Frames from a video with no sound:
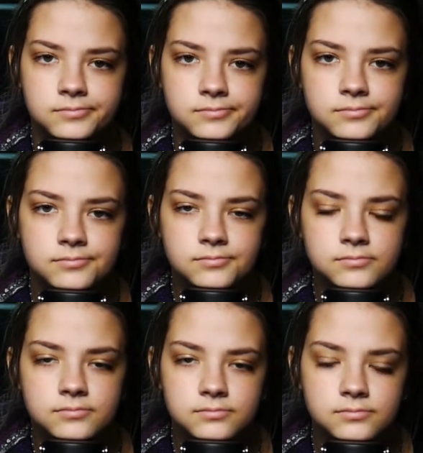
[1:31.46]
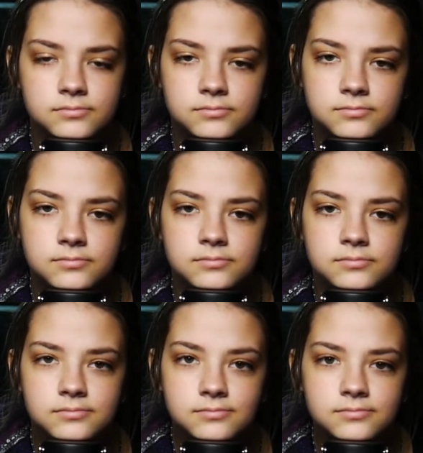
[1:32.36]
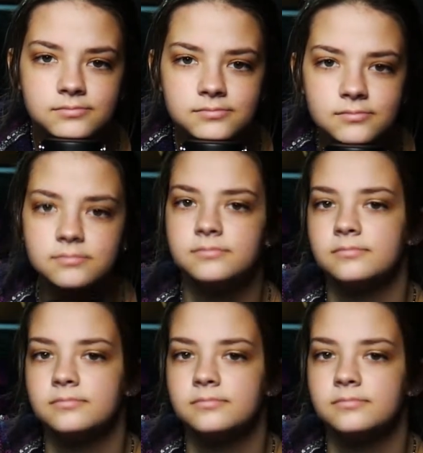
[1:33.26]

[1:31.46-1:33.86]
No words are spoken by the person on screen.